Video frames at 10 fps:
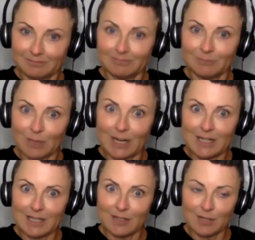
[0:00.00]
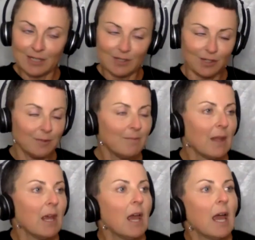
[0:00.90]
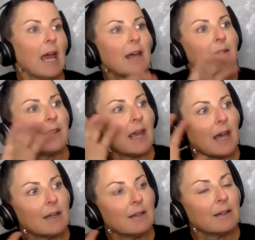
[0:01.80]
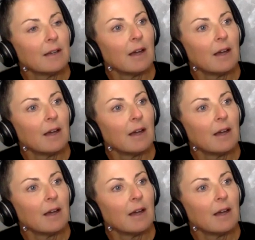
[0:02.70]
what I did or didn't do. And then,